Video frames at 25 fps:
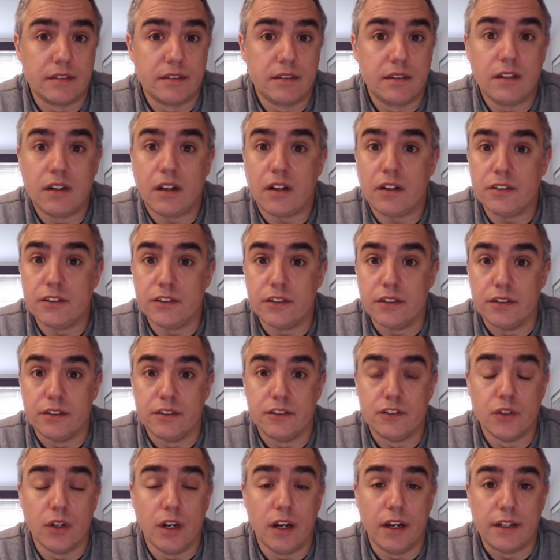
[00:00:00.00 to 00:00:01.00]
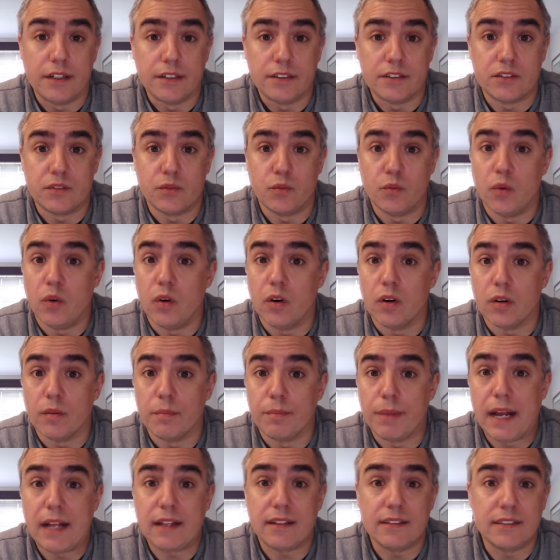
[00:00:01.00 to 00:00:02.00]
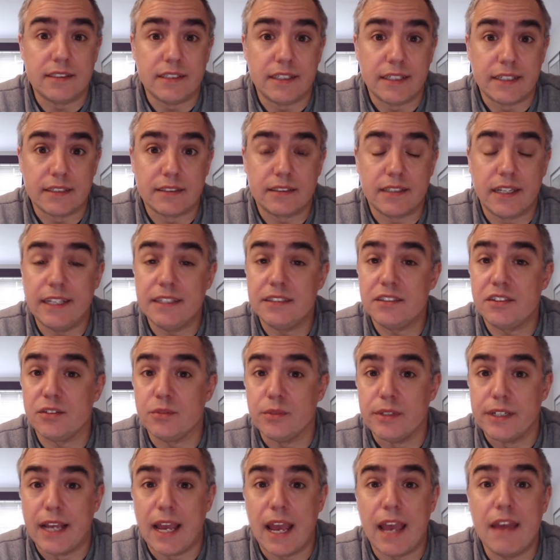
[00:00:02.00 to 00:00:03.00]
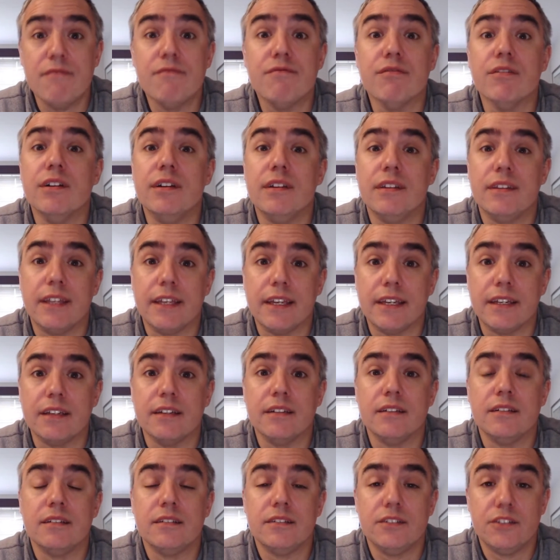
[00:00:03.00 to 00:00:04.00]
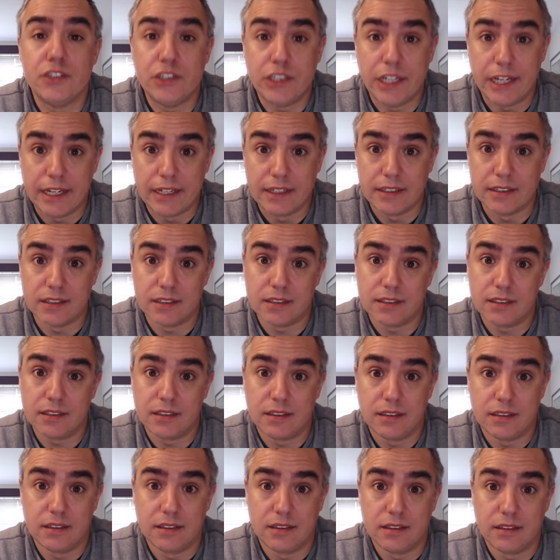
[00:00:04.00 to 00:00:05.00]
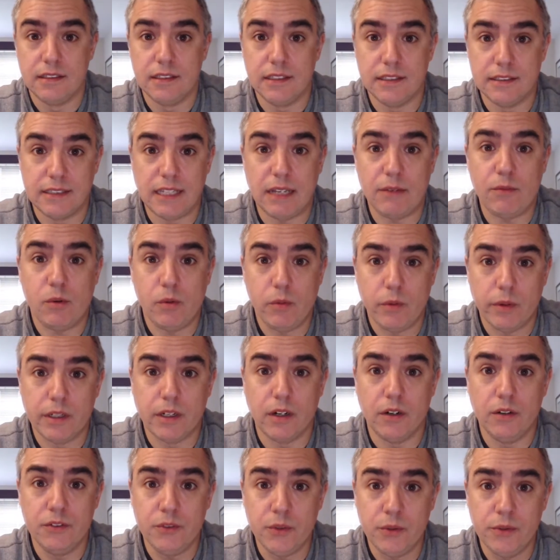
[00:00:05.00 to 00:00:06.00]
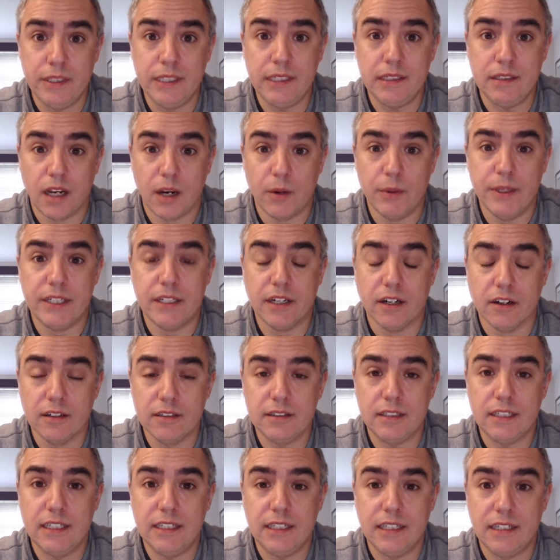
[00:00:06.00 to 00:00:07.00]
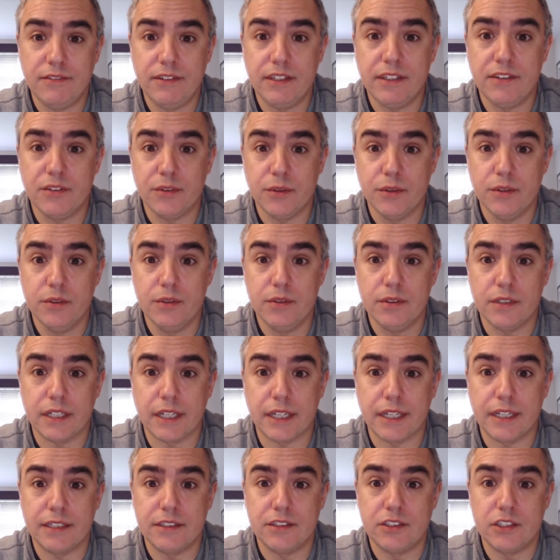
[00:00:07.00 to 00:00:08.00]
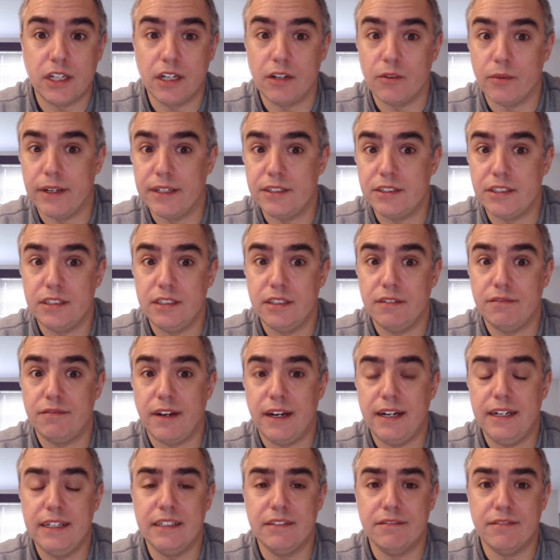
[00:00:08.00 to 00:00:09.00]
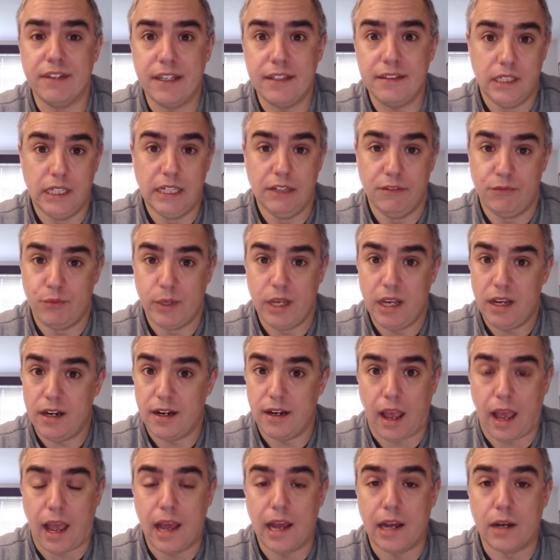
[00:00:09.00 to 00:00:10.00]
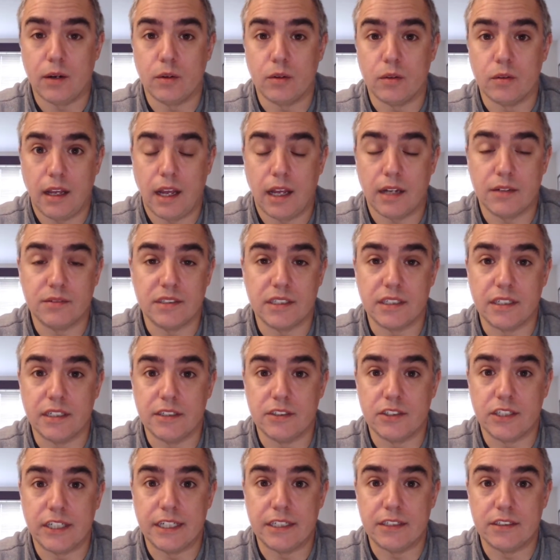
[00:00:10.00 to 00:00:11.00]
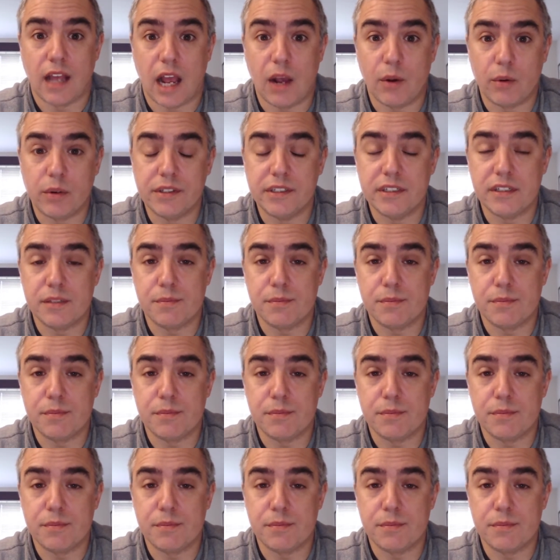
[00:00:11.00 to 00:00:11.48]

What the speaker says: culture, drugs, war, politics, history, everything changed. Is that what we're going through here? Are we currently living through a generation-defining event? And if we are, how's it going to change? How will this